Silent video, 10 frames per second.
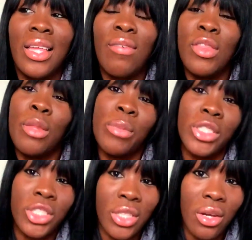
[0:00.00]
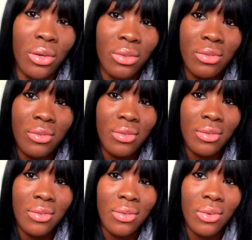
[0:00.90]
giving them a show.
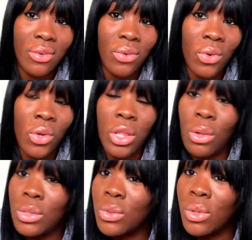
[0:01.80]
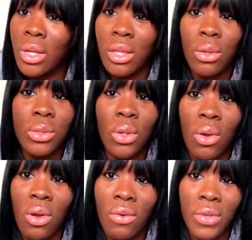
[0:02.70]
Clothes on, clothes
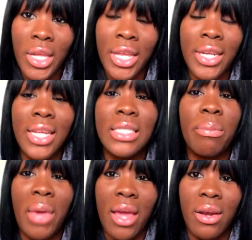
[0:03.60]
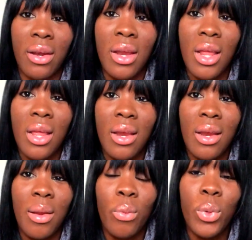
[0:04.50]
off. It doesn't matter.
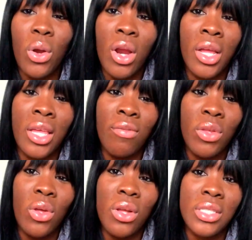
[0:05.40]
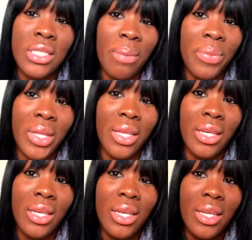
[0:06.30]
We are giving y'all something.
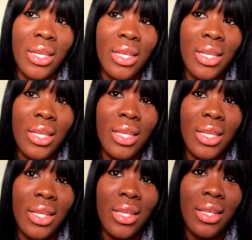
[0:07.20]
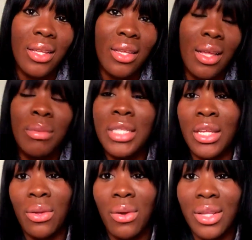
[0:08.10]
I'm
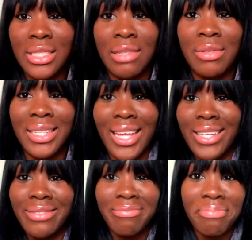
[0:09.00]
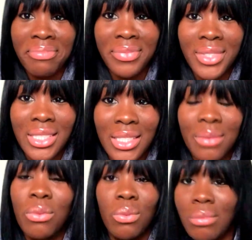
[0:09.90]
saying y'all as if like,
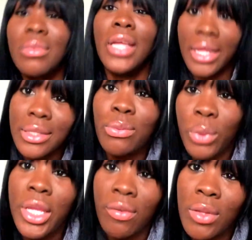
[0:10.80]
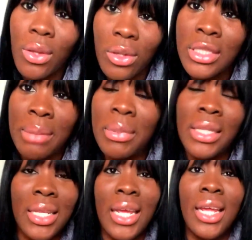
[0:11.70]
yes, we're giving y'all
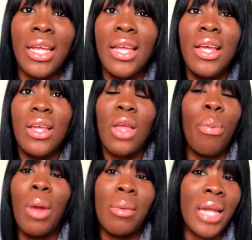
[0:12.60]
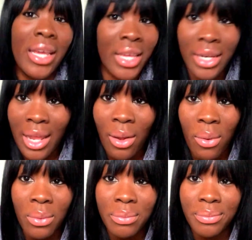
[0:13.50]
something that y'all probably not getting at
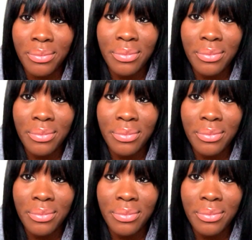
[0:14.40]
home.